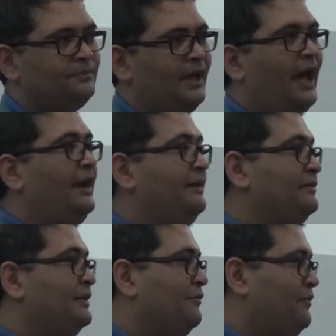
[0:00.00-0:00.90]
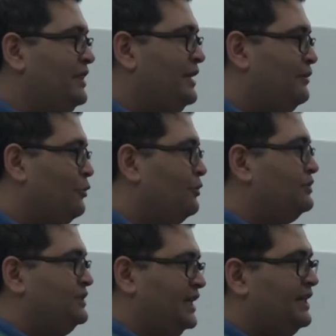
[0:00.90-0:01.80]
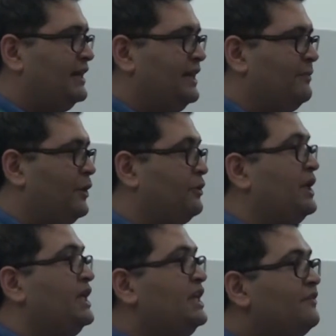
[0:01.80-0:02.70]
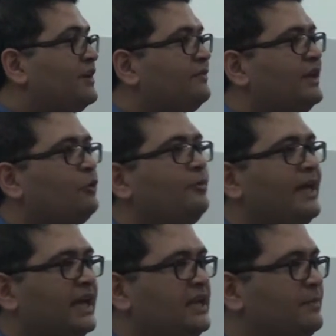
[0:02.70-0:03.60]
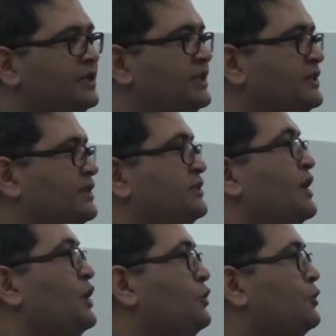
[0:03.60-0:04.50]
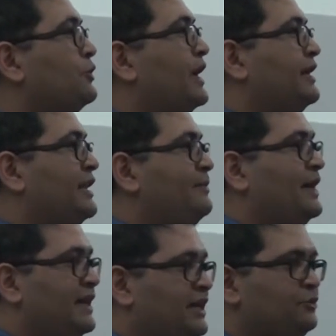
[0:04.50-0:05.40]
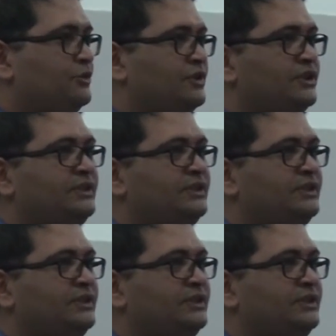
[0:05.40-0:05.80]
And when they go check that game out, even if they don't make any purchases, you know that they'll be engaged users,